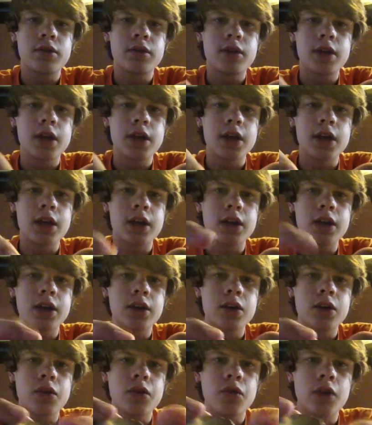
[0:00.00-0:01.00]
take
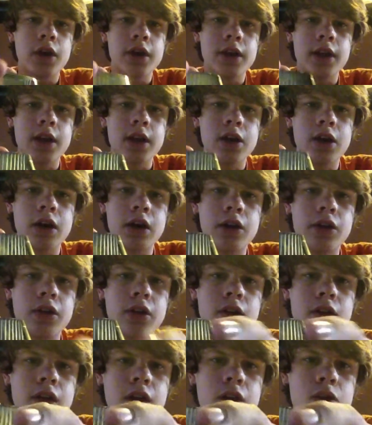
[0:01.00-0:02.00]
right there under the
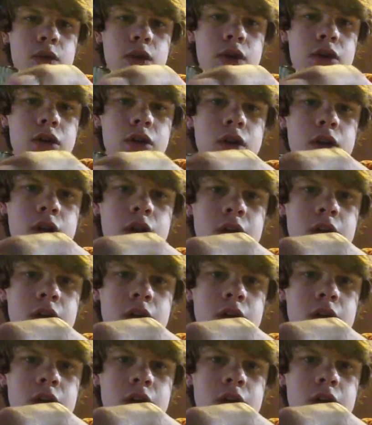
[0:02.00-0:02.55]
click wheel,